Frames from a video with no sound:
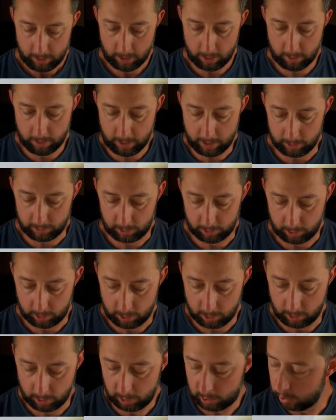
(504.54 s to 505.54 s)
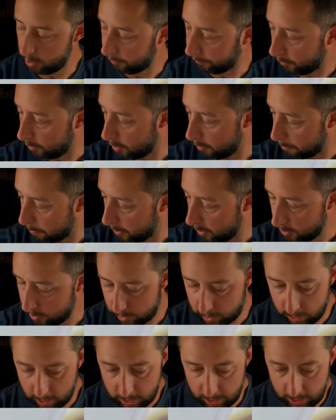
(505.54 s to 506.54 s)
All right, this is for the
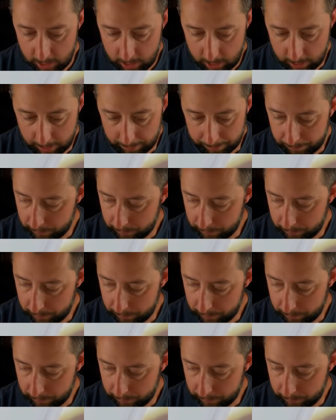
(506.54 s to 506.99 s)
PC.